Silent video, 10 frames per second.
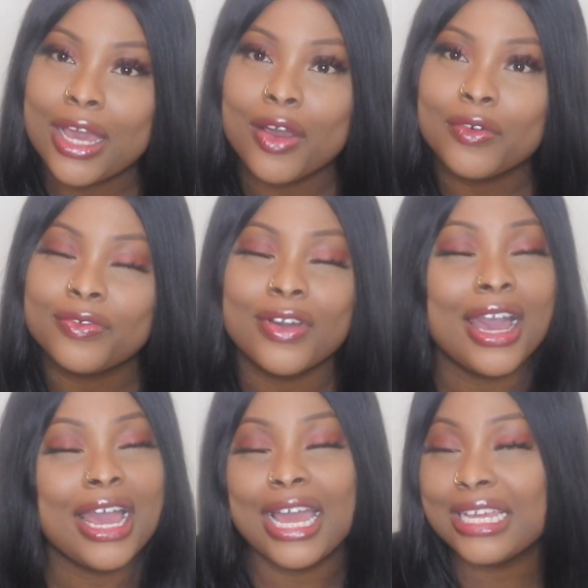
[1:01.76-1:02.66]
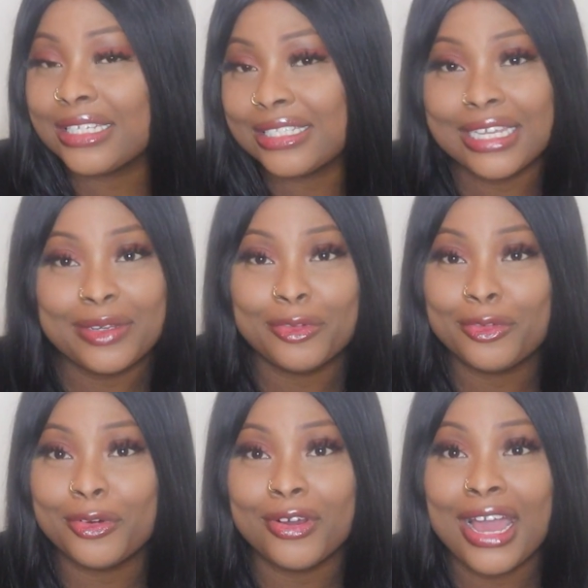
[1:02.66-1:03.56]
love. As I said
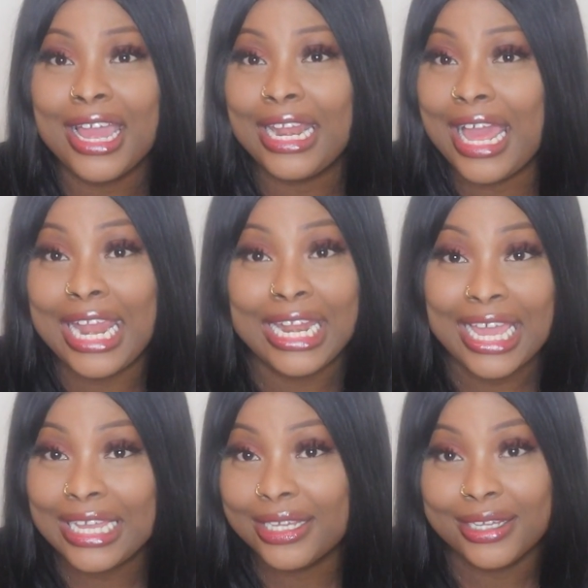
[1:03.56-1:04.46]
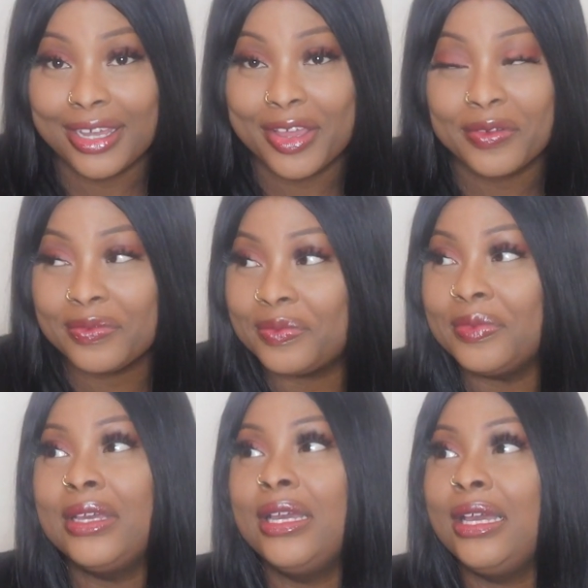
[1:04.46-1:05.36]
before, I like
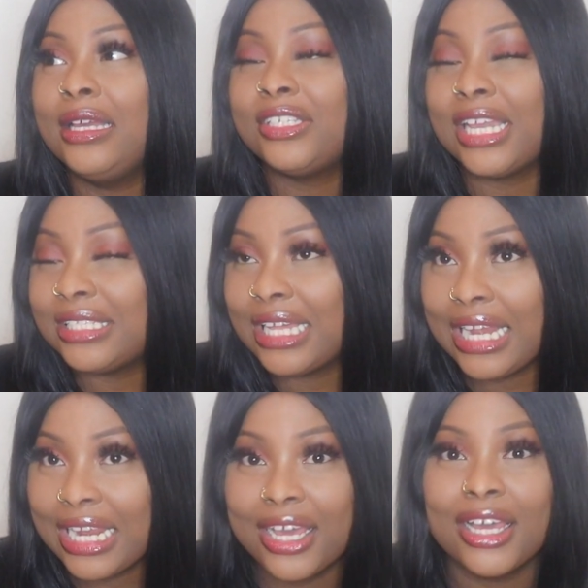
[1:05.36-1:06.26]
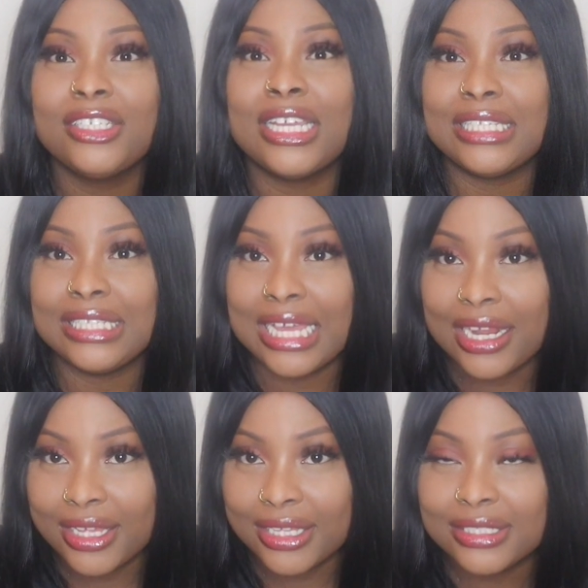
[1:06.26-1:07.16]
Chasing Atlanta, Chasing
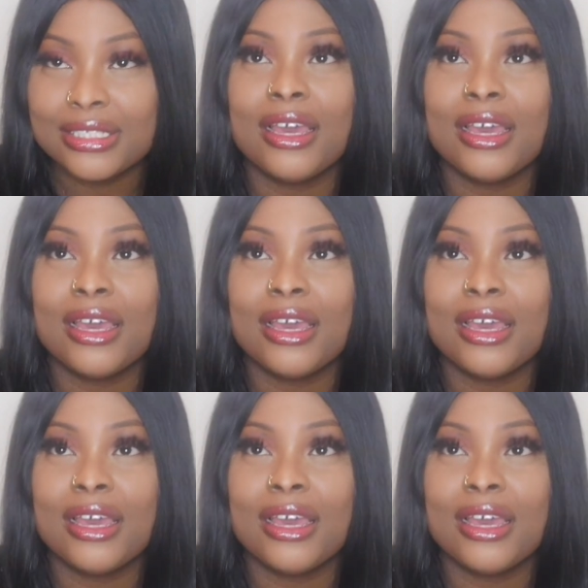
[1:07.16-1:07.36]
Dallas.